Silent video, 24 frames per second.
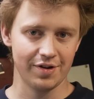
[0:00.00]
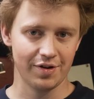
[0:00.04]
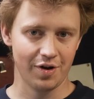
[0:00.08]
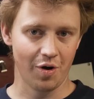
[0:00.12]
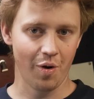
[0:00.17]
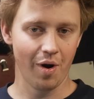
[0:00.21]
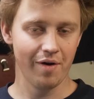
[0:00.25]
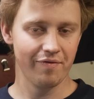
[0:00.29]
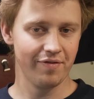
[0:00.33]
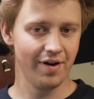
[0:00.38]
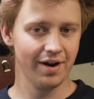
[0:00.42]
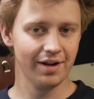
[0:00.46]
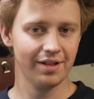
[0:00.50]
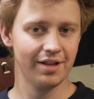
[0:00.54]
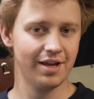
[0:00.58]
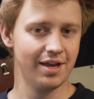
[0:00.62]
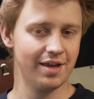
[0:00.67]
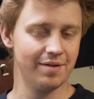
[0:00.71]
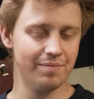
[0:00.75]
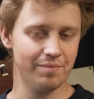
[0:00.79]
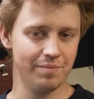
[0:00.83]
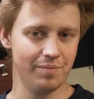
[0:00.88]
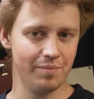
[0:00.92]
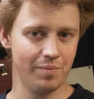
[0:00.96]
quite
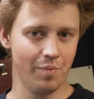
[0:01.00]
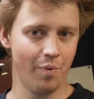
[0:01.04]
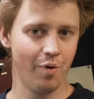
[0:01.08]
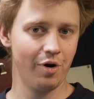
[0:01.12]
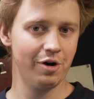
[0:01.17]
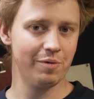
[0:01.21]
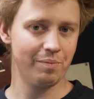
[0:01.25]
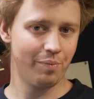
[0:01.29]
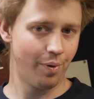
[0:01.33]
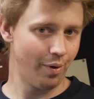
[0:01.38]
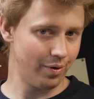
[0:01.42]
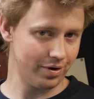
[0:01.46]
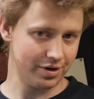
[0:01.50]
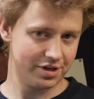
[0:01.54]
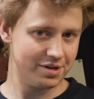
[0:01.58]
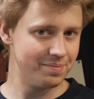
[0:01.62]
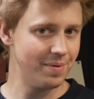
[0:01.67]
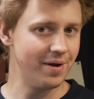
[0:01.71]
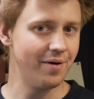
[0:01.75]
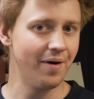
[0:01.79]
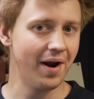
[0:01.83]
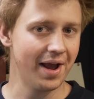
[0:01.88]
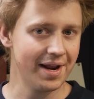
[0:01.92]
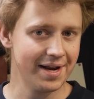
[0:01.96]
frankly, more important to
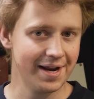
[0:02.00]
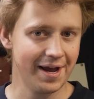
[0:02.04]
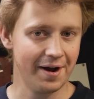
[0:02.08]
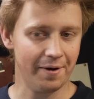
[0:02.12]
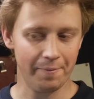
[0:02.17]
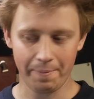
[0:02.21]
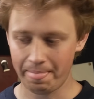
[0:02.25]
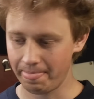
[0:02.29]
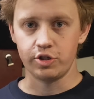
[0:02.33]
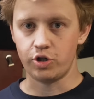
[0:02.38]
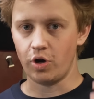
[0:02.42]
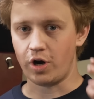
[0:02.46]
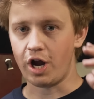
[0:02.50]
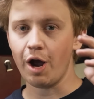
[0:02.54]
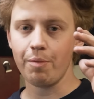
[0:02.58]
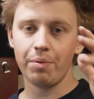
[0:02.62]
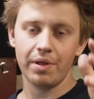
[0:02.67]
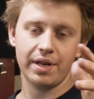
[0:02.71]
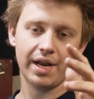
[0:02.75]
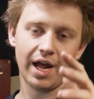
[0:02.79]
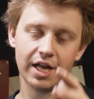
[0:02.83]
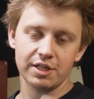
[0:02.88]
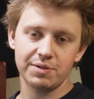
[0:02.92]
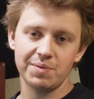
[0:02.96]
me right now. So a
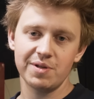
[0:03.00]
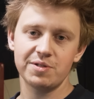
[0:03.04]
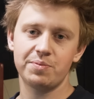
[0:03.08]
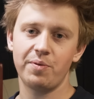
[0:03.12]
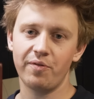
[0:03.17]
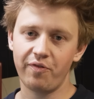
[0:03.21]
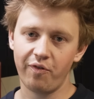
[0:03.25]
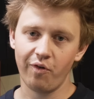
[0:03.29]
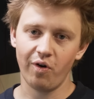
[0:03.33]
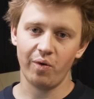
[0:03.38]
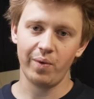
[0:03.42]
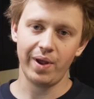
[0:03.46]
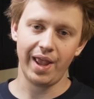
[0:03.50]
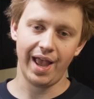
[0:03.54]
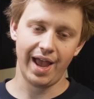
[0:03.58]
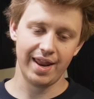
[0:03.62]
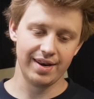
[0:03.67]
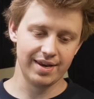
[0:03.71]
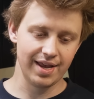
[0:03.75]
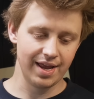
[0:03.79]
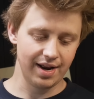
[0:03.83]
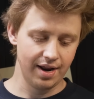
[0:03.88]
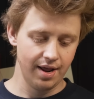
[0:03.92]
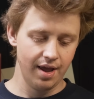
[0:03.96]
couple announcements before we
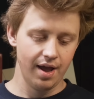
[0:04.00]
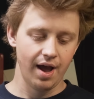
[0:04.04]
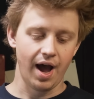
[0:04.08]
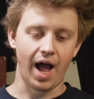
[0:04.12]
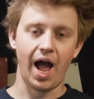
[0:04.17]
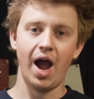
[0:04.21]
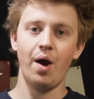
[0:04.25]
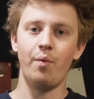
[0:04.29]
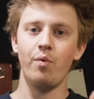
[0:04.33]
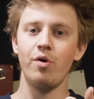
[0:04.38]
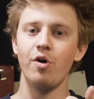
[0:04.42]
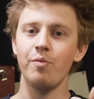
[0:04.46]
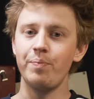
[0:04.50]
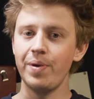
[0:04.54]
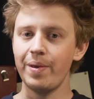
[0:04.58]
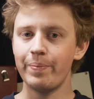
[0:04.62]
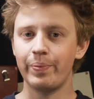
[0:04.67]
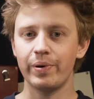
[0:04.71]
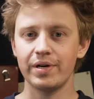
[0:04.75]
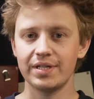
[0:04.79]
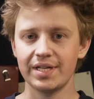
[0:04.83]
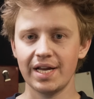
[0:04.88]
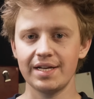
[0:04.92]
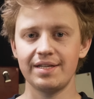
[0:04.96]
end it. I will be
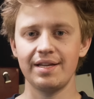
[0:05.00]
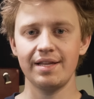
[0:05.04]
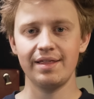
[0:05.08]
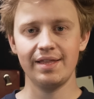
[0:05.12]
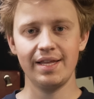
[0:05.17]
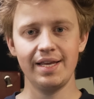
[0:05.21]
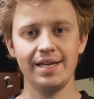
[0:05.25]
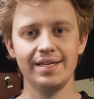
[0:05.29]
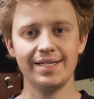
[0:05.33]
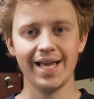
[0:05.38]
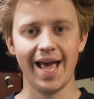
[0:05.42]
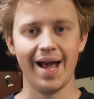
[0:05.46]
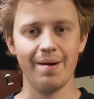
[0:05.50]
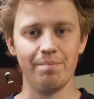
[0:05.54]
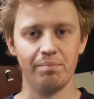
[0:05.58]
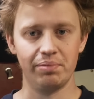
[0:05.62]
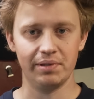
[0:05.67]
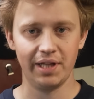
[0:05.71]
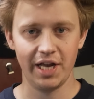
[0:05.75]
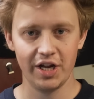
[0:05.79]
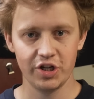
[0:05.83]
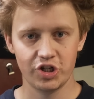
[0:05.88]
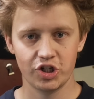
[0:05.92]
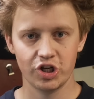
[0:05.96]
presenting these at
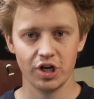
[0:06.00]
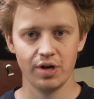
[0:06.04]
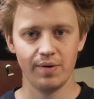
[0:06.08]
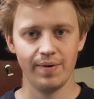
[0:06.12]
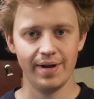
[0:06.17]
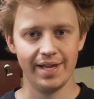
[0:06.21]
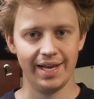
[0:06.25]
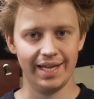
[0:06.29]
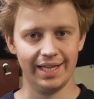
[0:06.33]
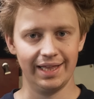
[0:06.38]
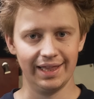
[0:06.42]
Blade Show in